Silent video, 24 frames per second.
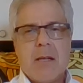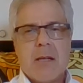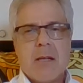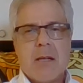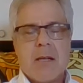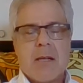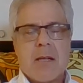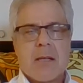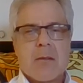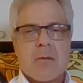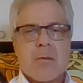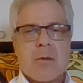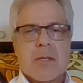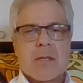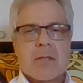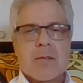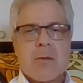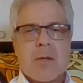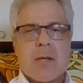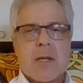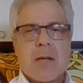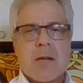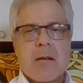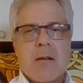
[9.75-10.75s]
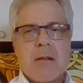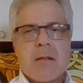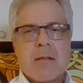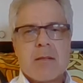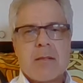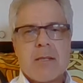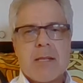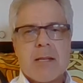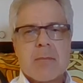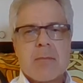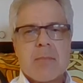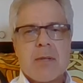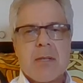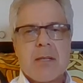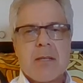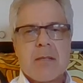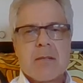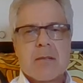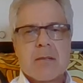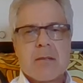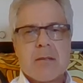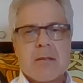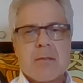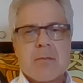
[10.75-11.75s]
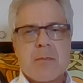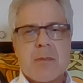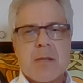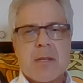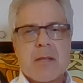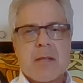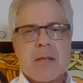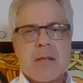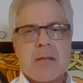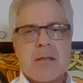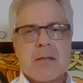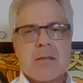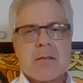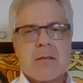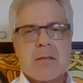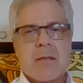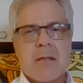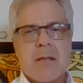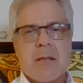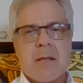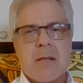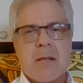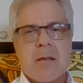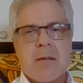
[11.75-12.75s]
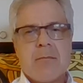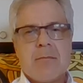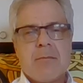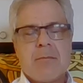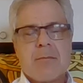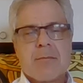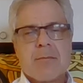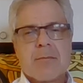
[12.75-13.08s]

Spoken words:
The reason why I call it Deck Plates is because, I